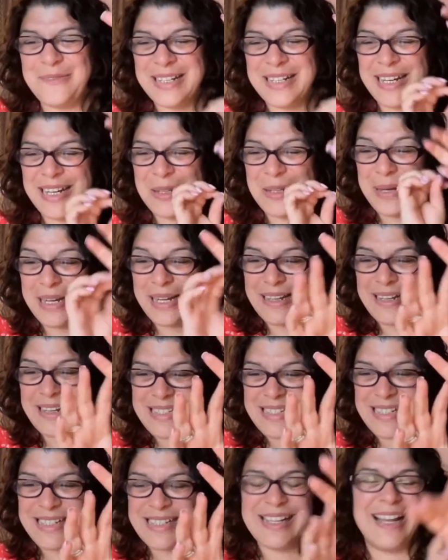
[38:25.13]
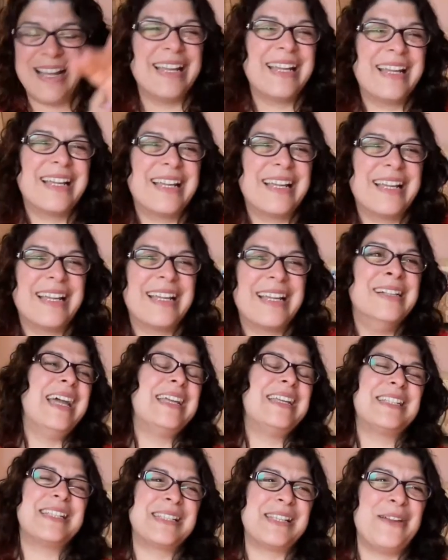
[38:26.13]
And in the middle is just like,
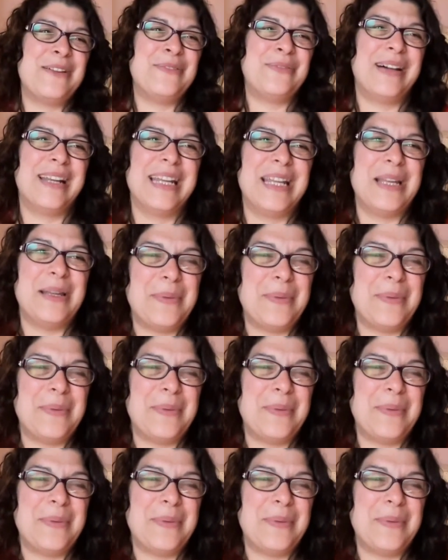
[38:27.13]
it's just so funny.